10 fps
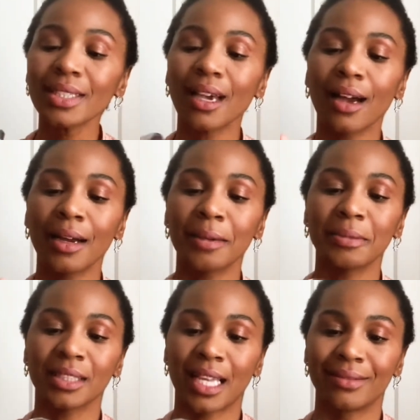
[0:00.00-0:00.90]
The
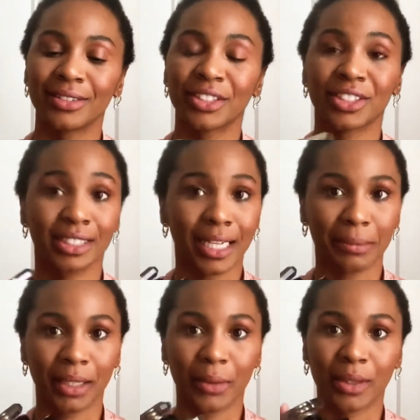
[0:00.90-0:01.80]
lavender did not
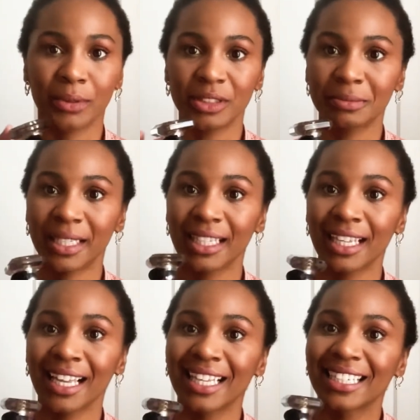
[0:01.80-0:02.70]
play well with me.
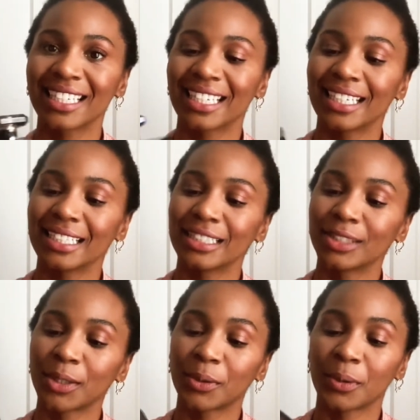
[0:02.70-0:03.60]

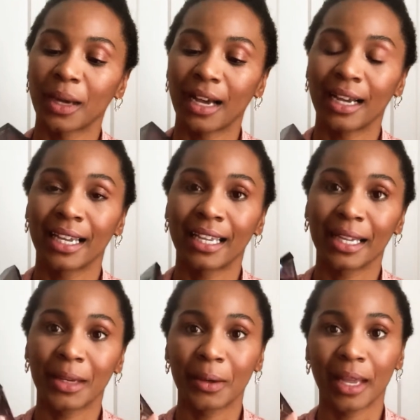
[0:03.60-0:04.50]
So I
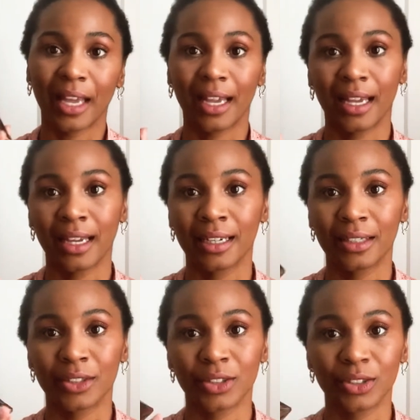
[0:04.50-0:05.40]
had
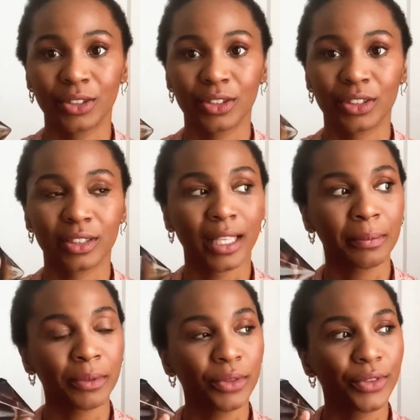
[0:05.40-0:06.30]

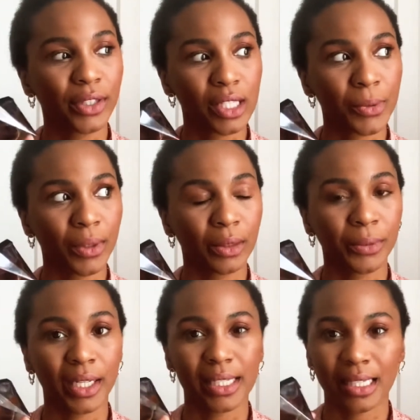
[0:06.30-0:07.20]
sampled this one when
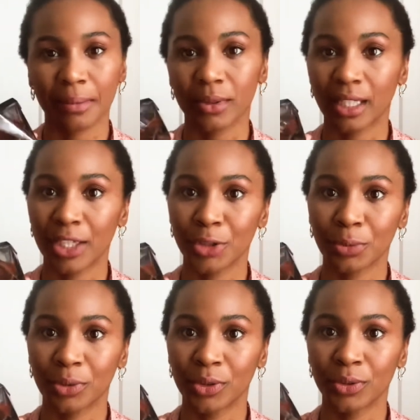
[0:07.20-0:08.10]
I sampled Angel
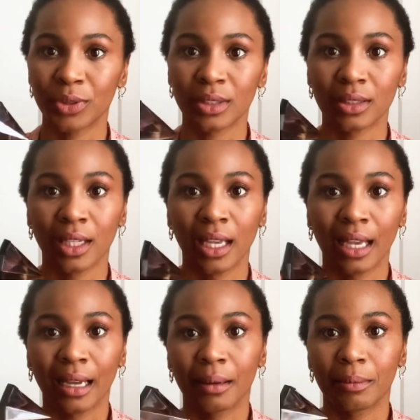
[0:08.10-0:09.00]
Muse
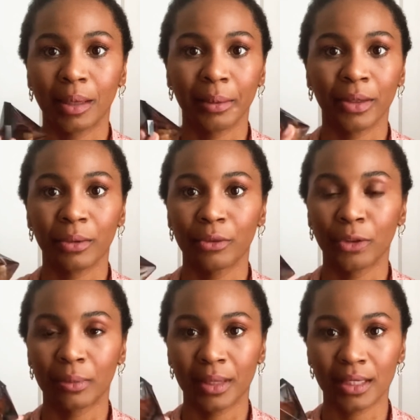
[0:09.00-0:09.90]
probably
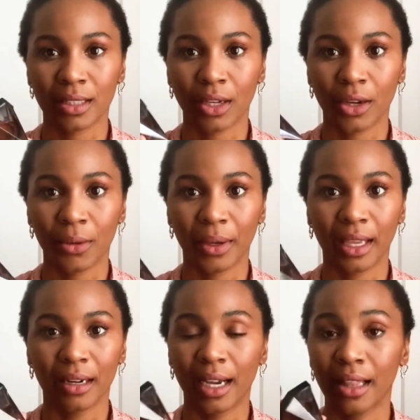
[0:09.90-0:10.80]
3-4 months ago,
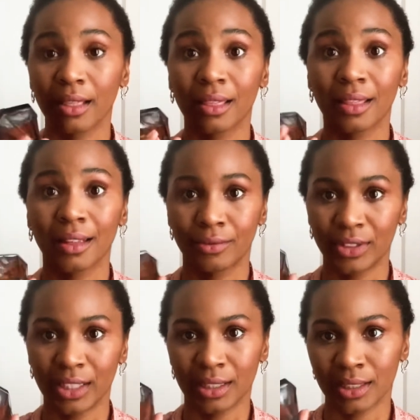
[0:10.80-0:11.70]
and I loved it.